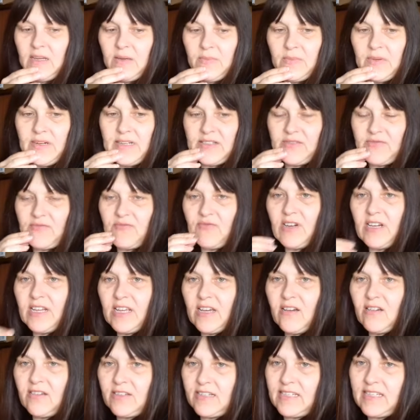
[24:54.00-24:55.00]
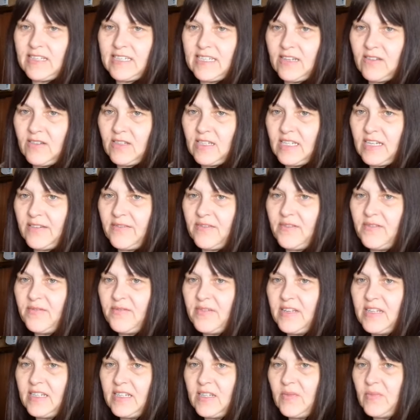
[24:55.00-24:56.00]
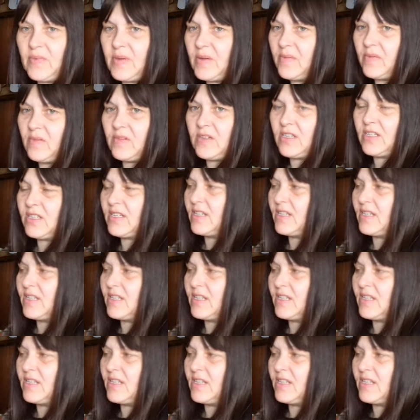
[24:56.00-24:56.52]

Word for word: But it's really hard to sell stuff on Vinted. People just